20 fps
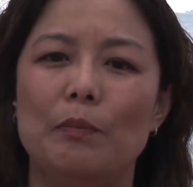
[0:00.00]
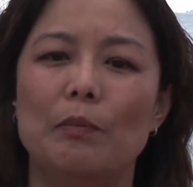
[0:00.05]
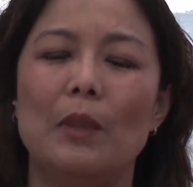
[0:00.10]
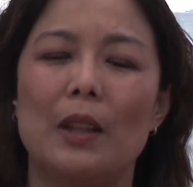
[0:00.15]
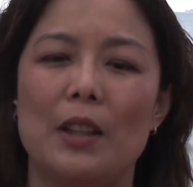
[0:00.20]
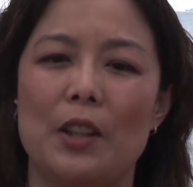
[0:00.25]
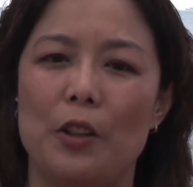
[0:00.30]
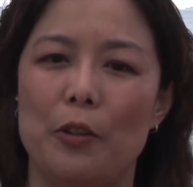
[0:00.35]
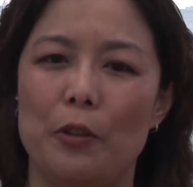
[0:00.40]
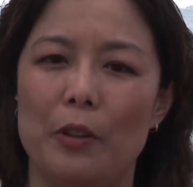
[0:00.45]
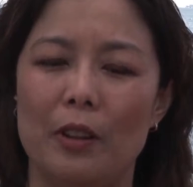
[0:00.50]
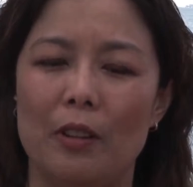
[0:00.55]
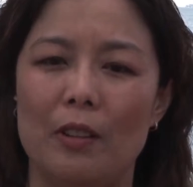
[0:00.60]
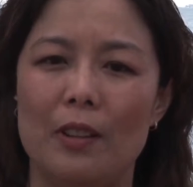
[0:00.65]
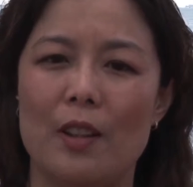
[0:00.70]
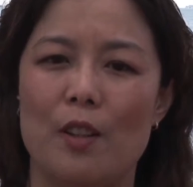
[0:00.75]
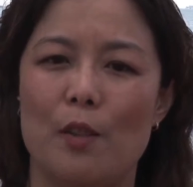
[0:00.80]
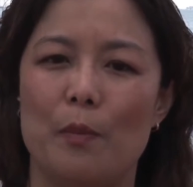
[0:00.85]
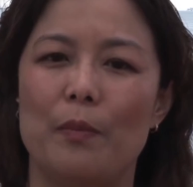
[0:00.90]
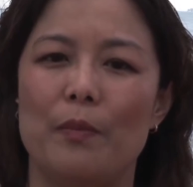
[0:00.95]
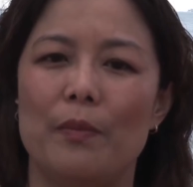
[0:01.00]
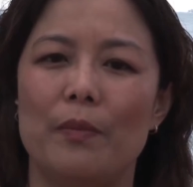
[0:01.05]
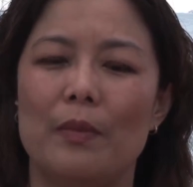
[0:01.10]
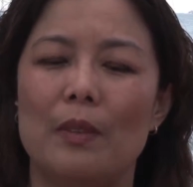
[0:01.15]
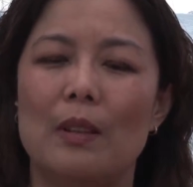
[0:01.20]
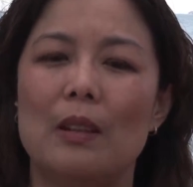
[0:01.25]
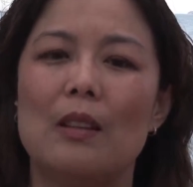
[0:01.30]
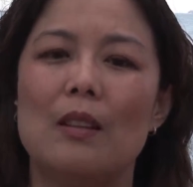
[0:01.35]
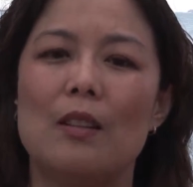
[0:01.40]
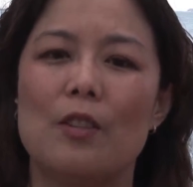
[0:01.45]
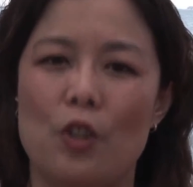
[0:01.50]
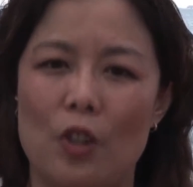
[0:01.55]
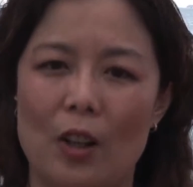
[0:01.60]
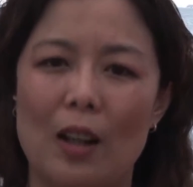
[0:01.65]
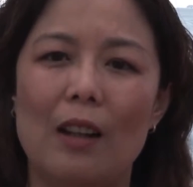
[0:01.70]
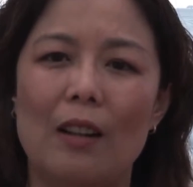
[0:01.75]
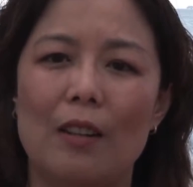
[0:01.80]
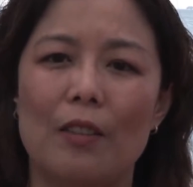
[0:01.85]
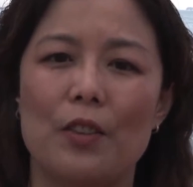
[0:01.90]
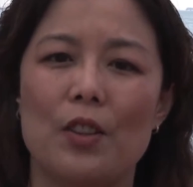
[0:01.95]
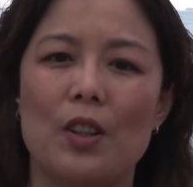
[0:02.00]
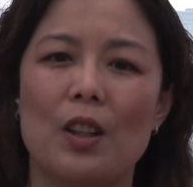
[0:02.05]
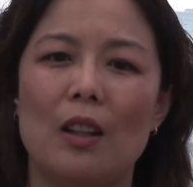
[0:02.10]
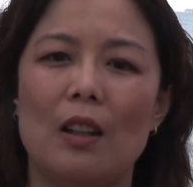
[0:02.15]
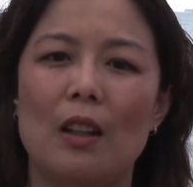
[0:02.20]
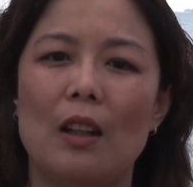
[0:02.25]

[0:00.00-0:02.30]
materialism child.